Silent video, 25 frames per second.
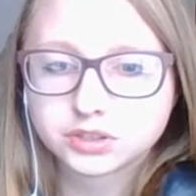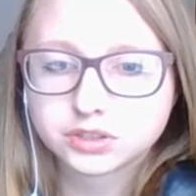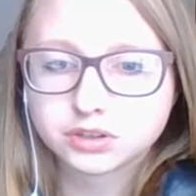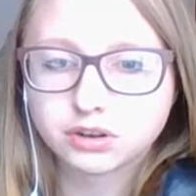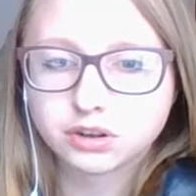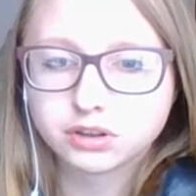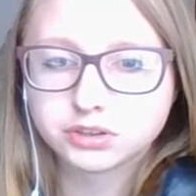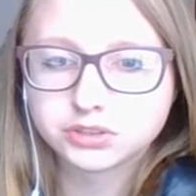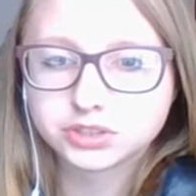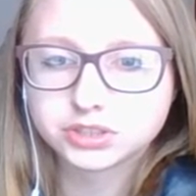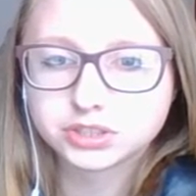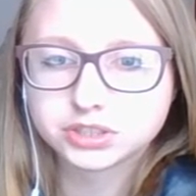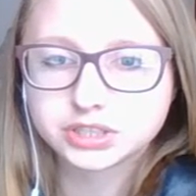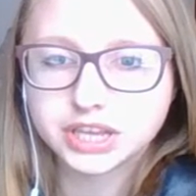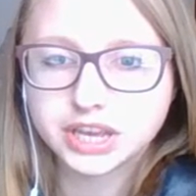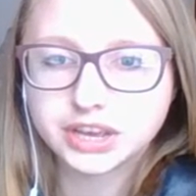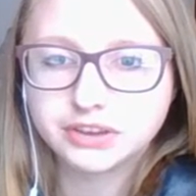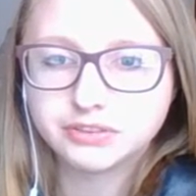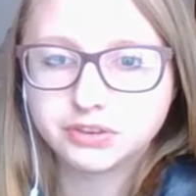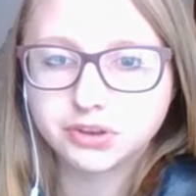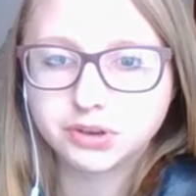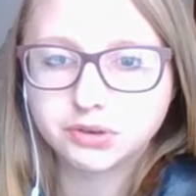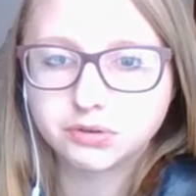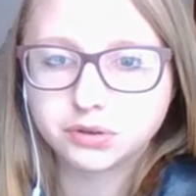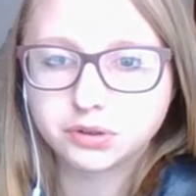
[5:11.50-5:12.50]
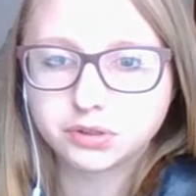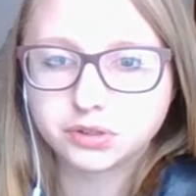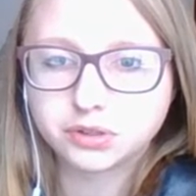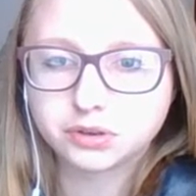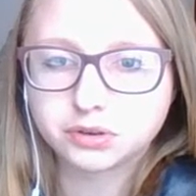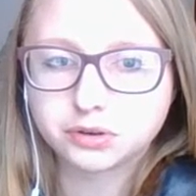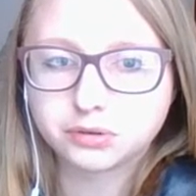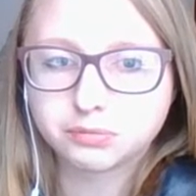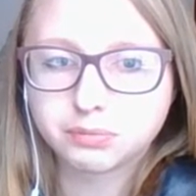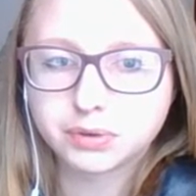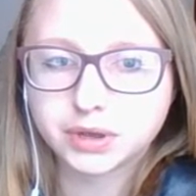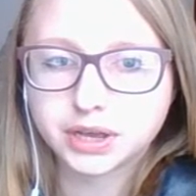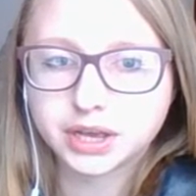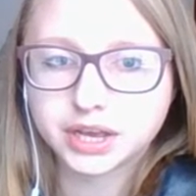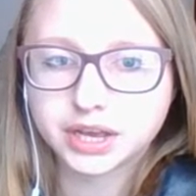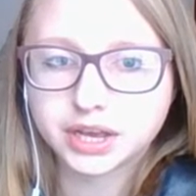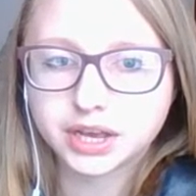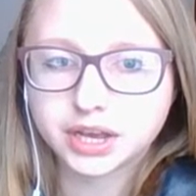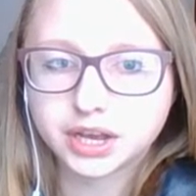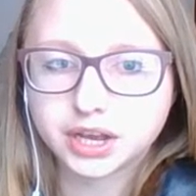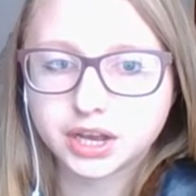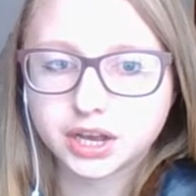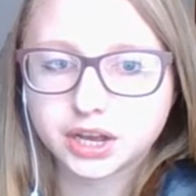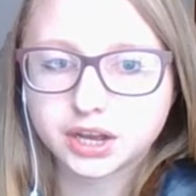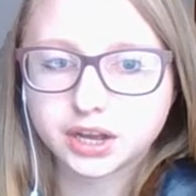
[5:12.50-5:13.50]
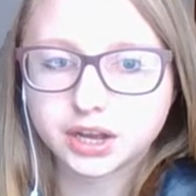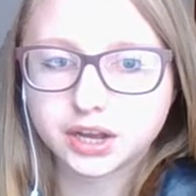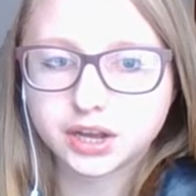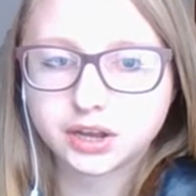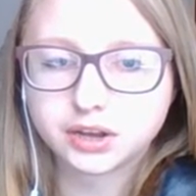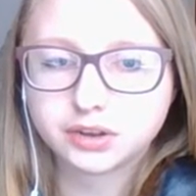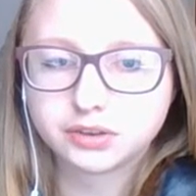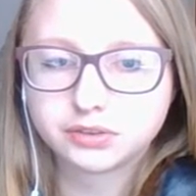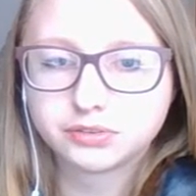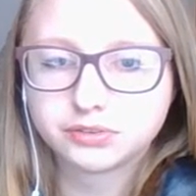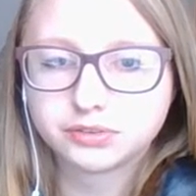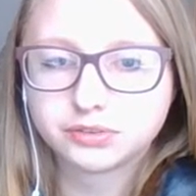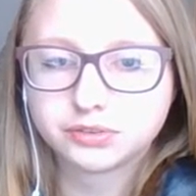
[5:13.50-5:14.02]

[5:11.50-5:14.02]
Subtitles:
So I'll just give you a little bit of